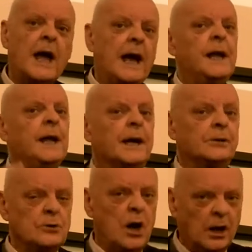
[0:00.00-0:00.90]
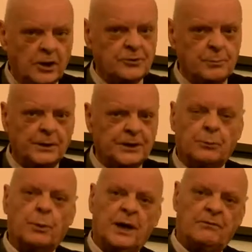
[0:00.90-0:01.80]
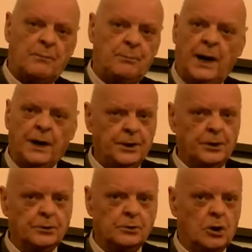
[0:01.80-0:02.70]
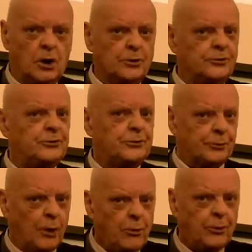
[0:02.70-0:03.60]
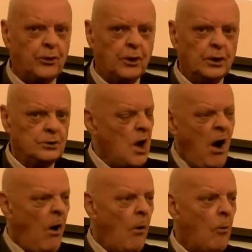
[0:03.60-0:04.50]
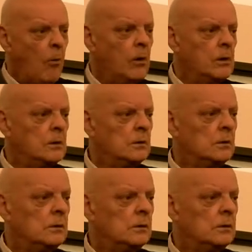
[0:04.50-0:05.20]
any acknowledgement that we have abandoned God's truth. No.